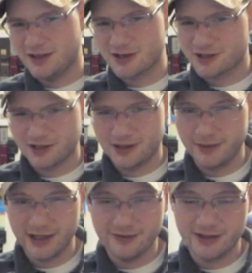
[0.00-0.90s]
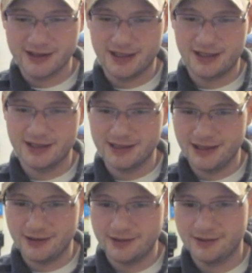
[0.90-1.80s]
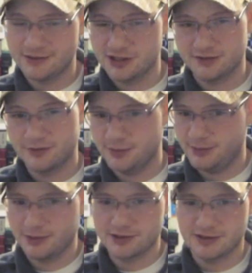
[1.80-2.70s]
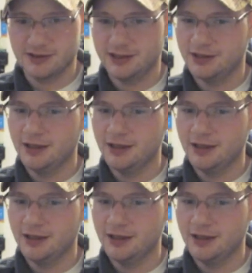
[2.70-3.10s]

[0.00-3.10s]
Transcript: harsher, I'm going to give it a 10 out of 10, just for me personally.